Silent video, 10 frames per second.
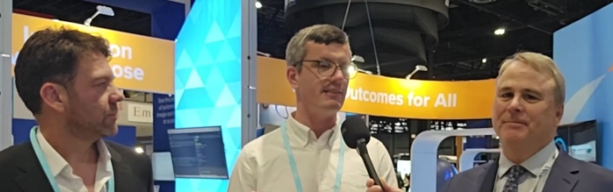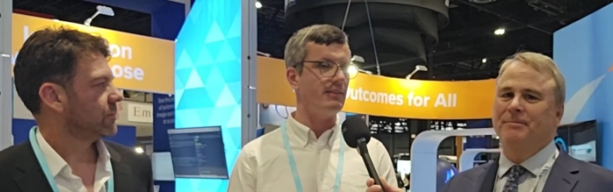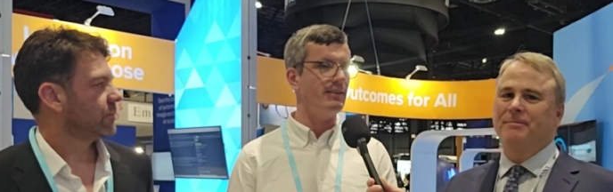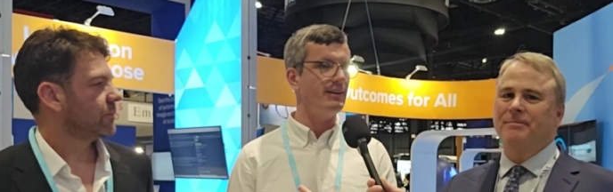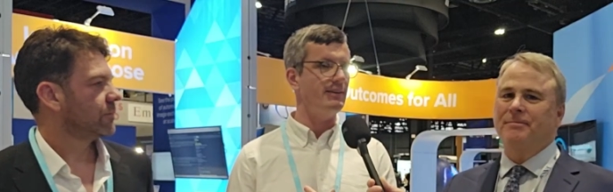Speaker 1: So
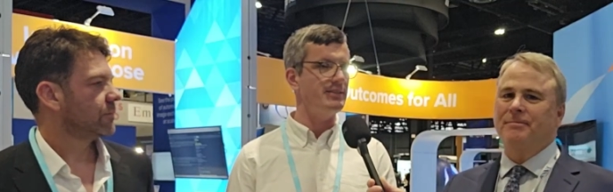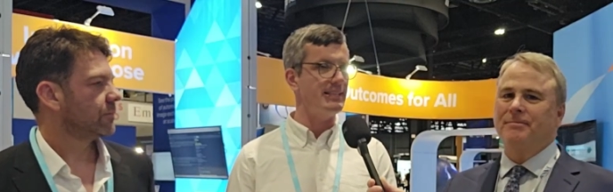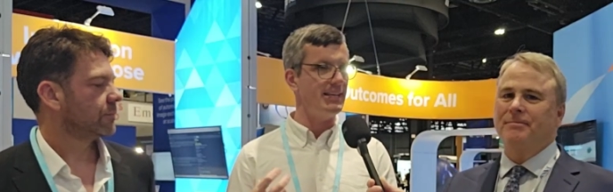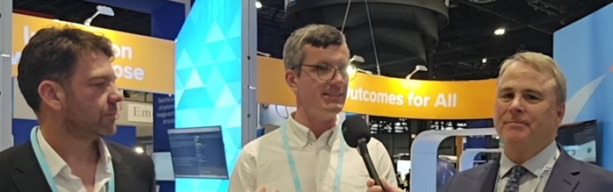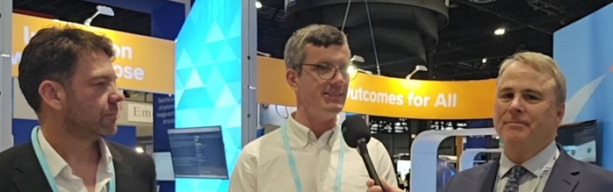I was
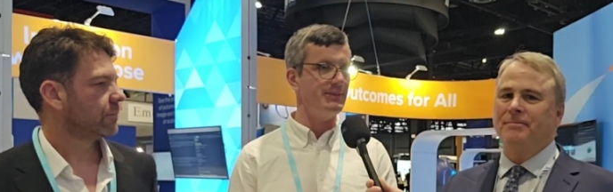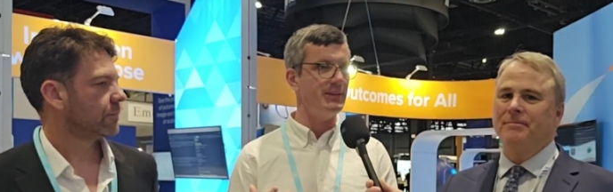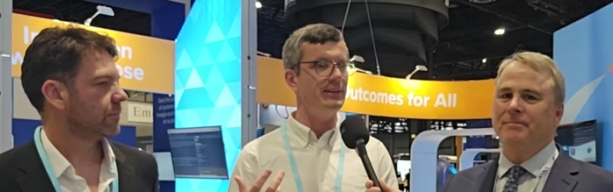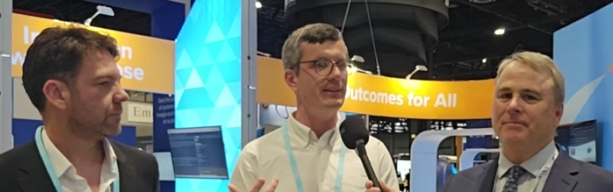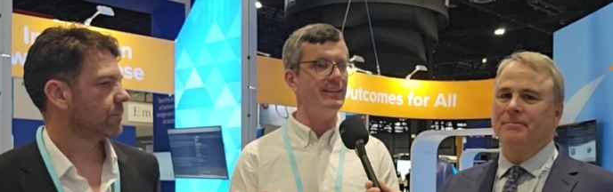testing with
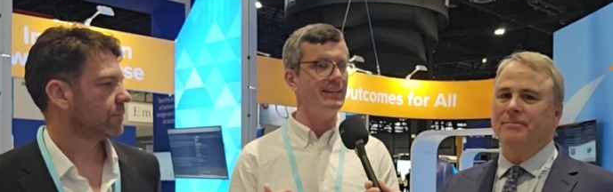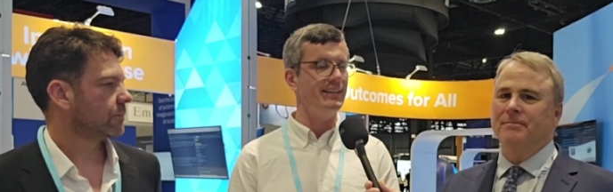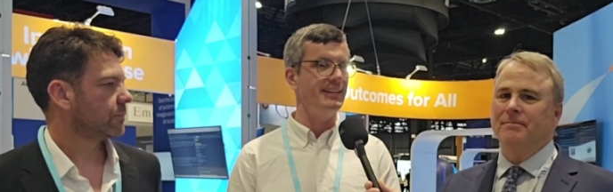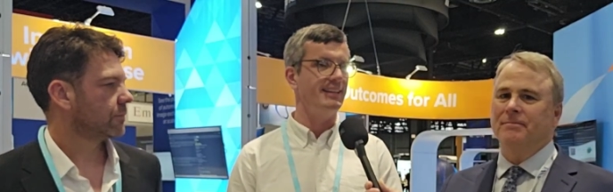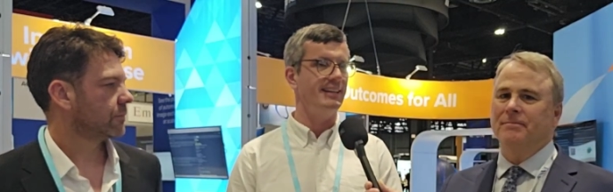early
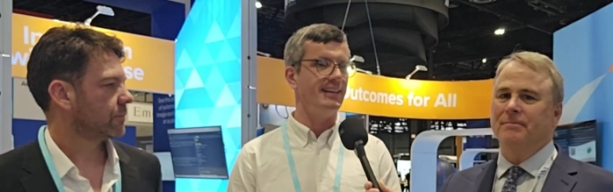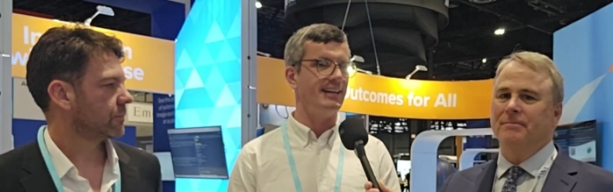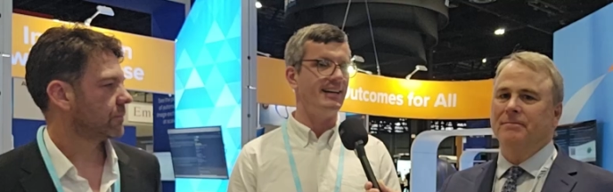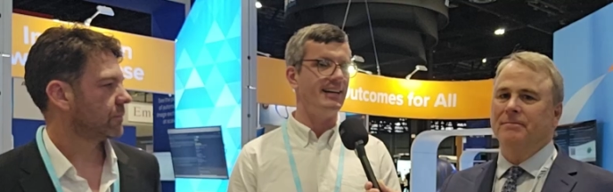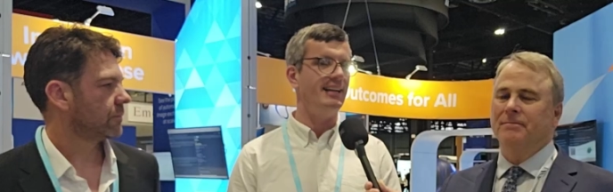
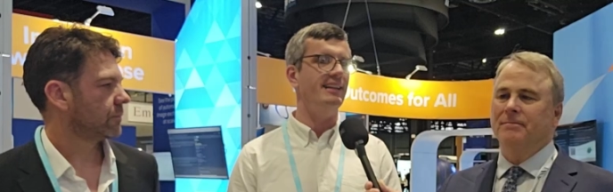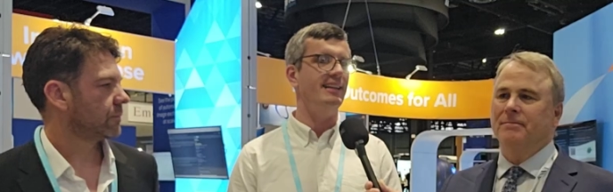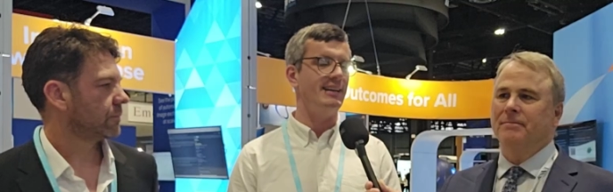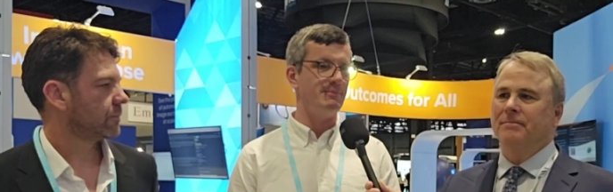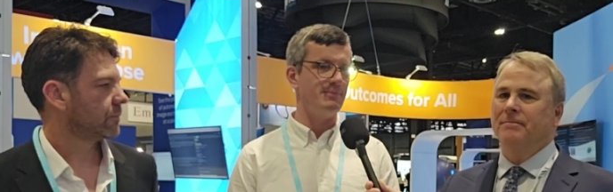uh,
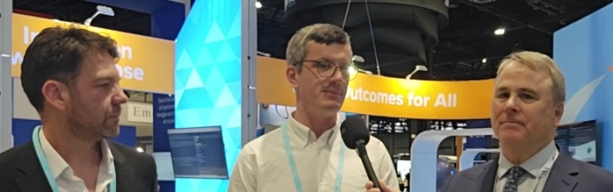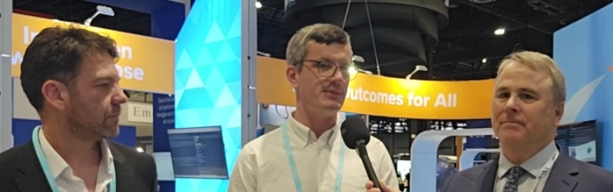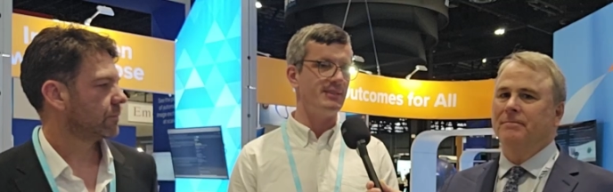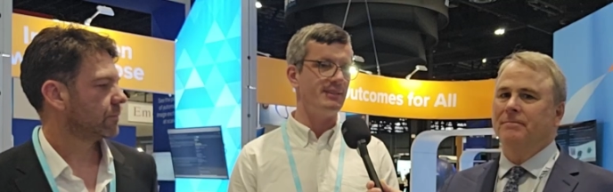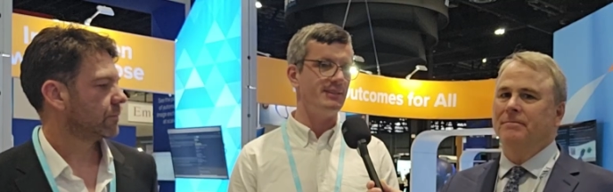LLMs
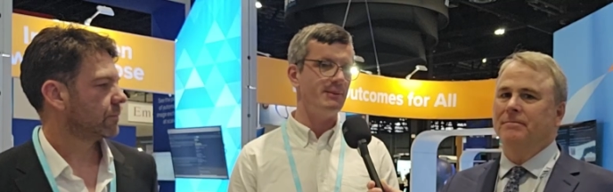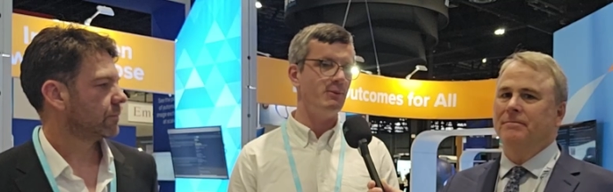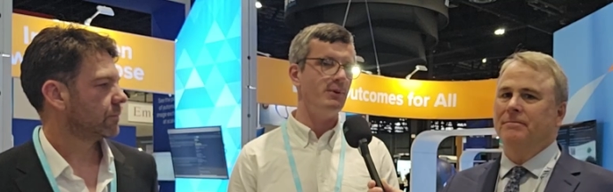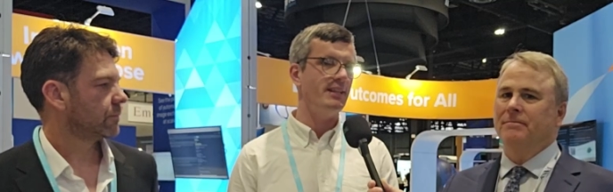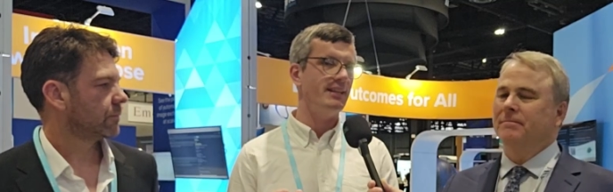to determine
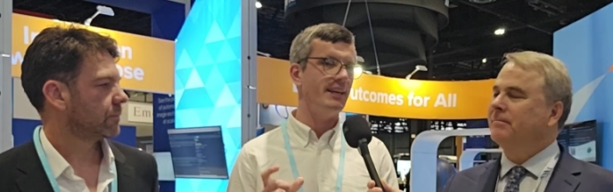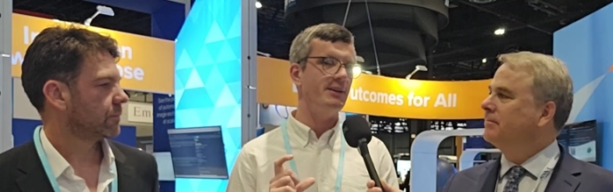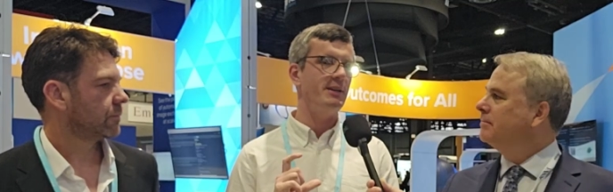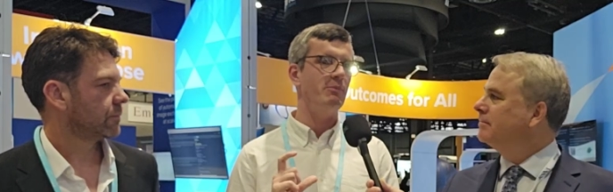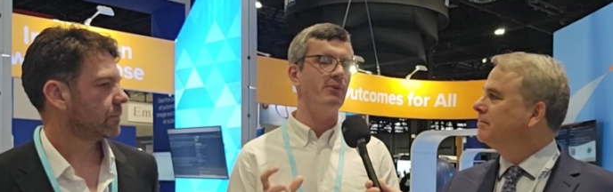whether they could
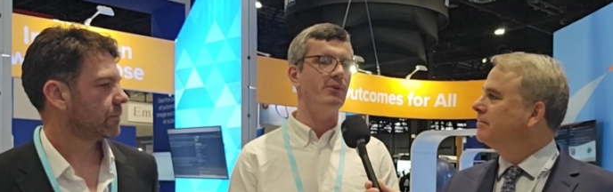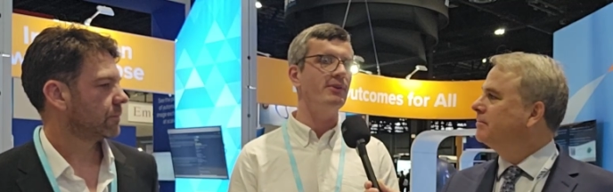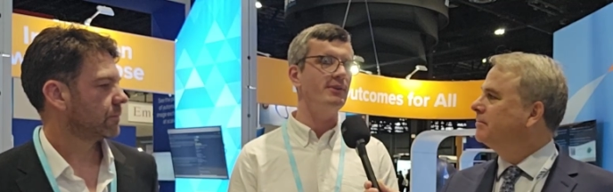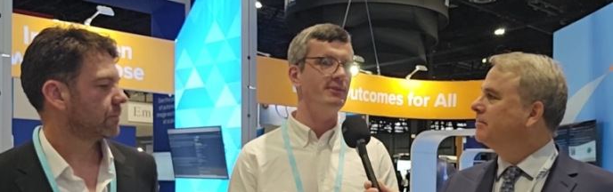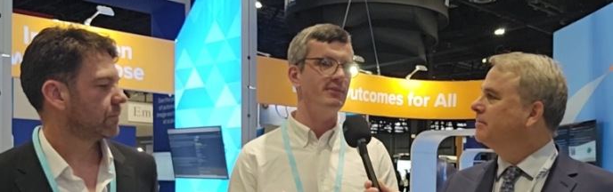
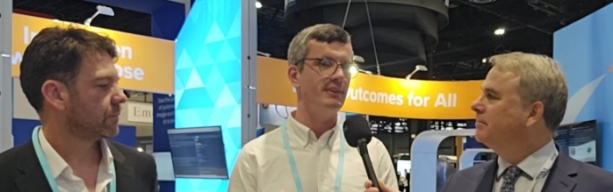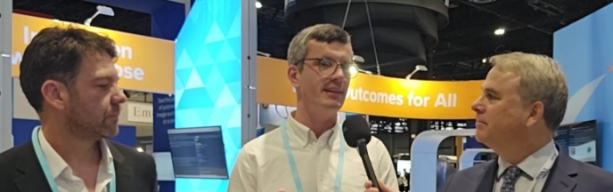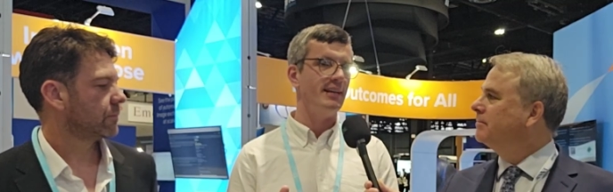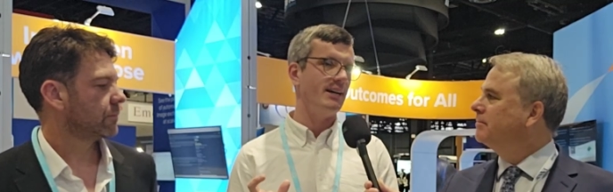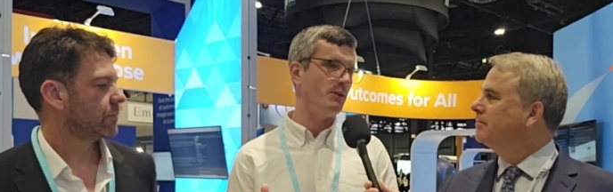improve
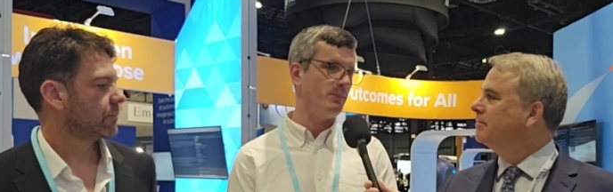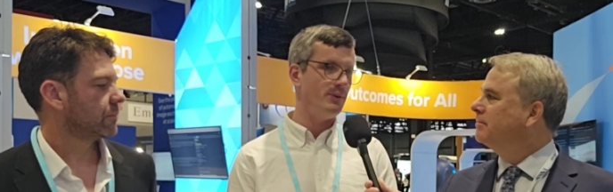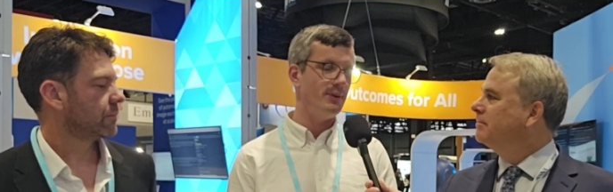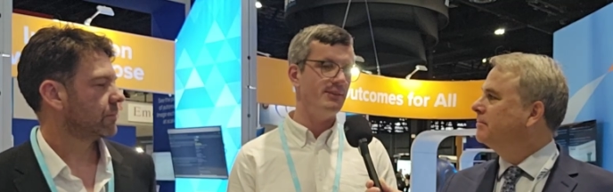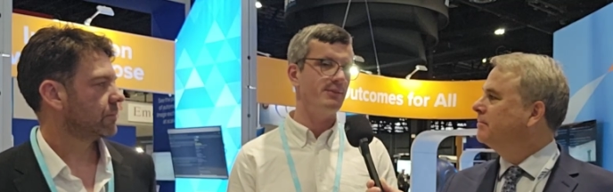our
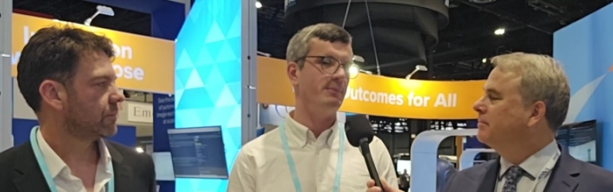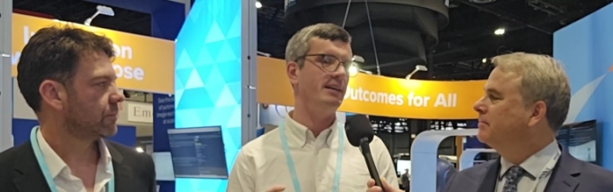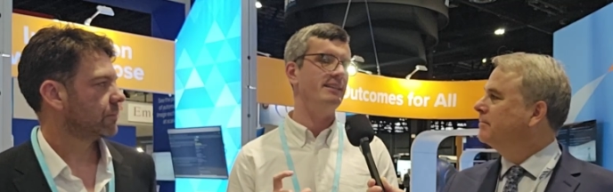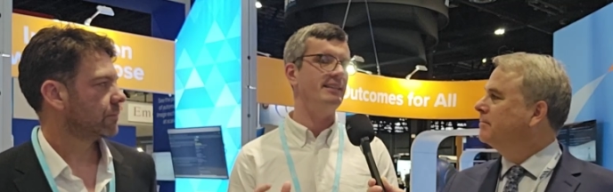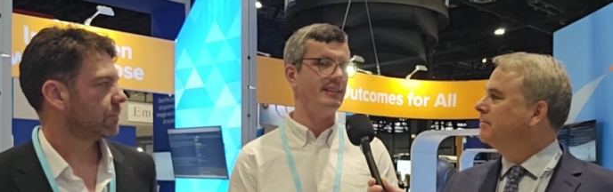reports by
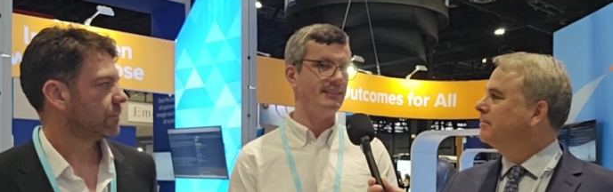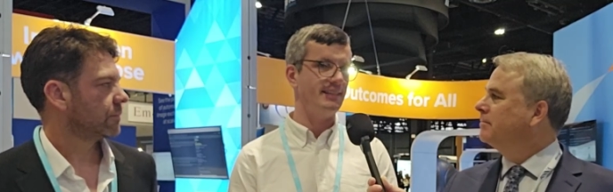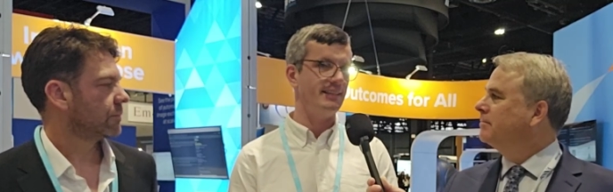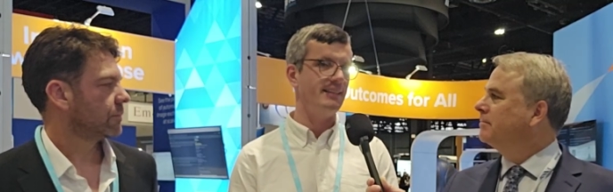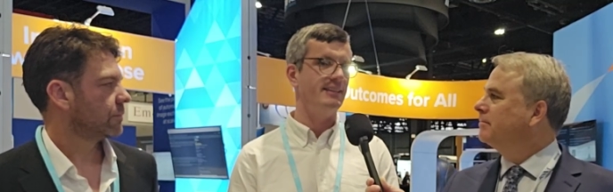detecting